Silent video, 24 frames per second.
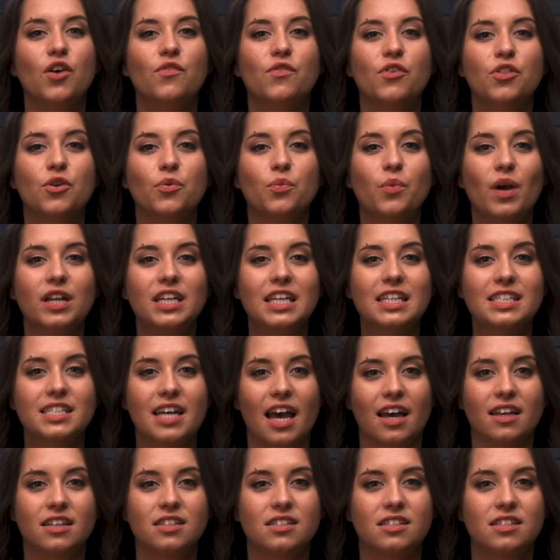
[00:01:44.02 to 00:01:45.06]
For the running
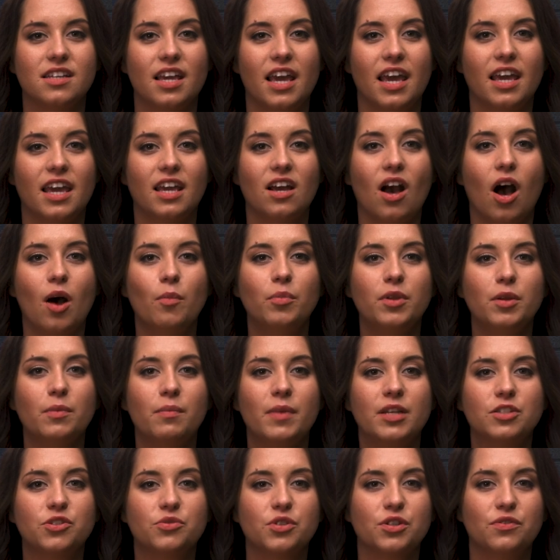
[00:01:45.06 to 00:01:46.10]
text, a
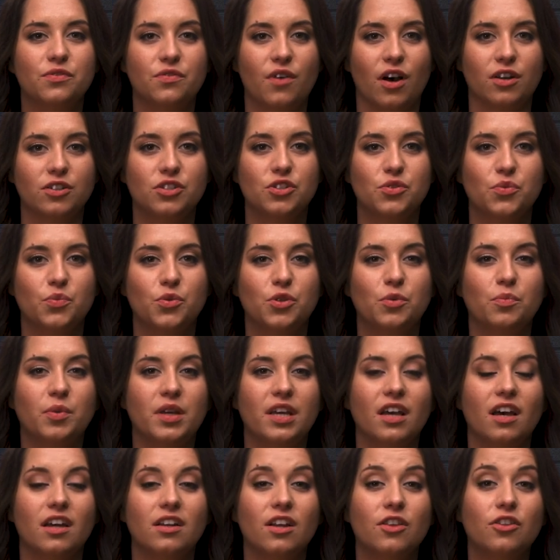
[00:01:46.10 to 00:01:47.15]
complementary font would
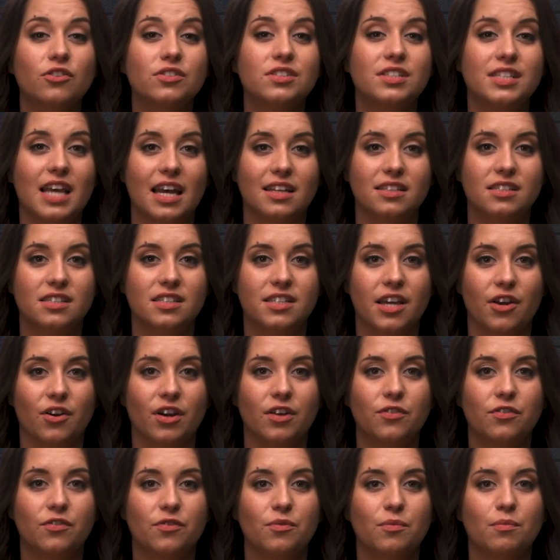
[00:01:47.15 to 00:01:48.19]
be another sans
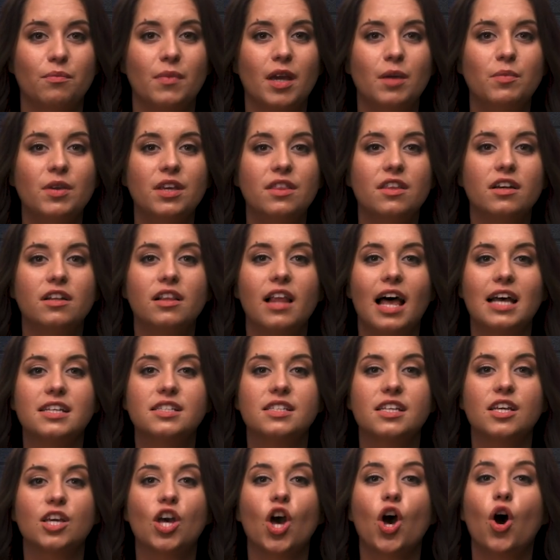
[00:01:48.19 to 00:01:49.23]
serif, maybe the
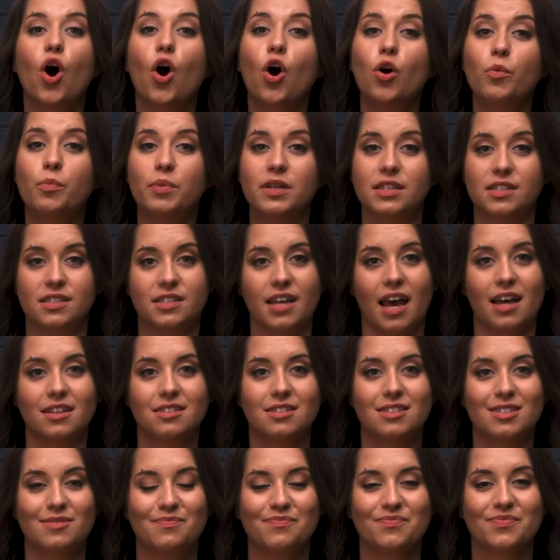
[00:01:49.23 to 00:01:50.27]
classic Open
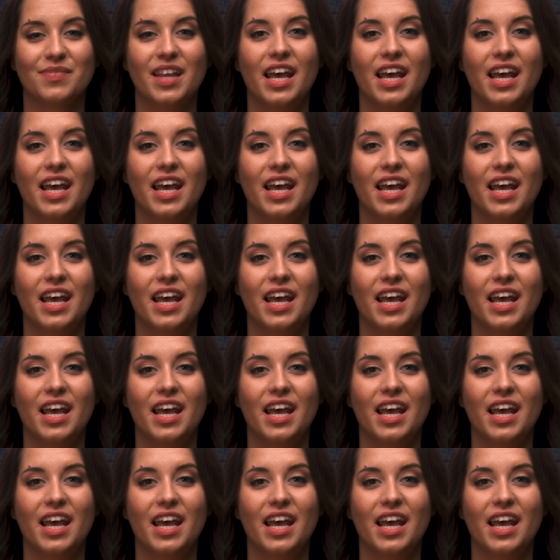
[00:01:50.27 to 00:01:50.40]
Sans.